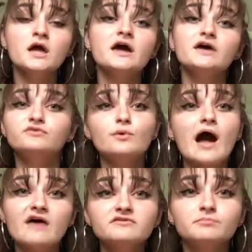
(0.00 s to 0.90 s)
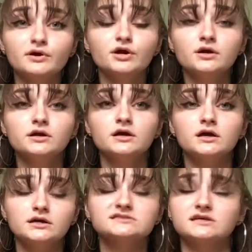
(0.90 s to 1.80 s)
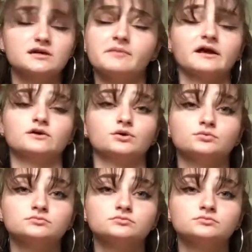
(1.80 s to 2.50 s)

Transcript: if you have a bird, it's gonna bite you.